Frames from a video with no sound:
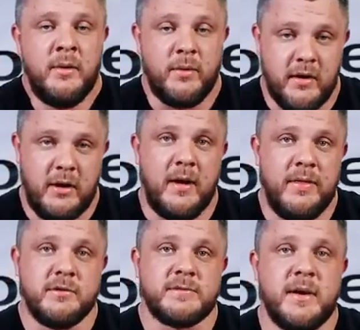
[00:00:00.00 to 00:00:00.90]
We're going to
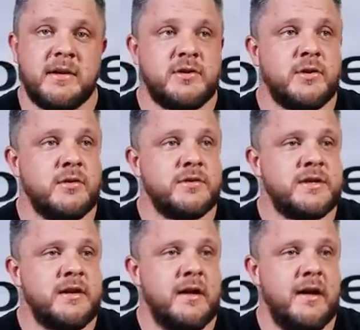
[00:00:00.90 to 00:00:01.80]
win those big
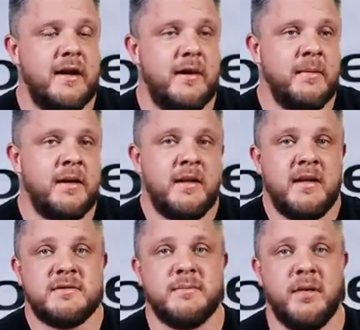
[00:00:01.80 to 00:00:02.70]
shows, and
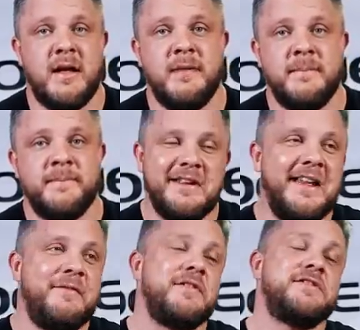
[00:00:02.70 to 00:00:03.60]
that's the plan.
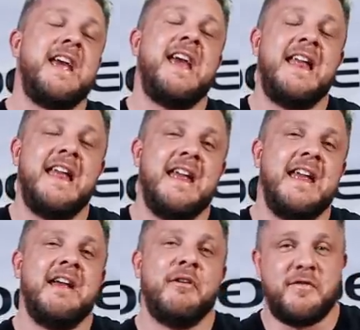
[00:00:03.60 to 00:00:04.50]
If there's
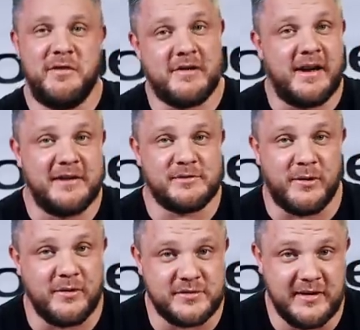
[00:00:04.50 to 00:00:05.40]
any of you guys
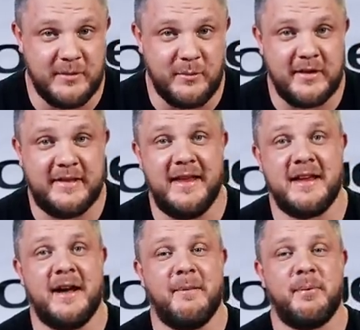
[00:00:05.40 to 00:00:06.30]
watching that want to
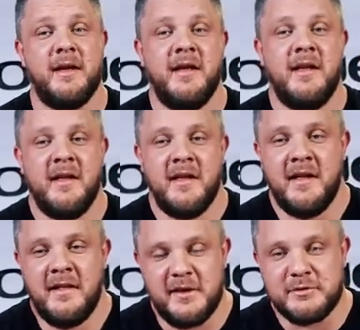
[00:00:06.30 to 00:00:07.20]
take up
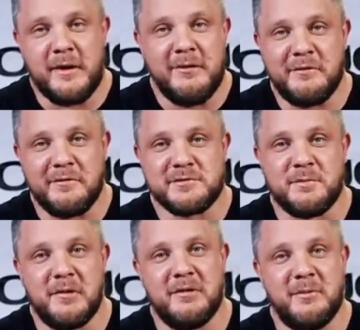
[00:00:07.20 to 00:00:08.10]
this wonderful
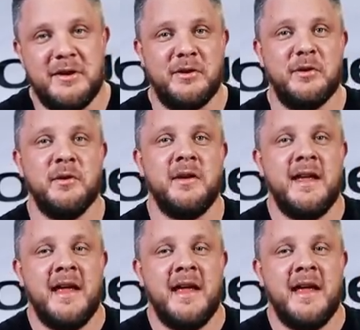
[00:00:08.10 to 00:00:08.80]
sport that we do,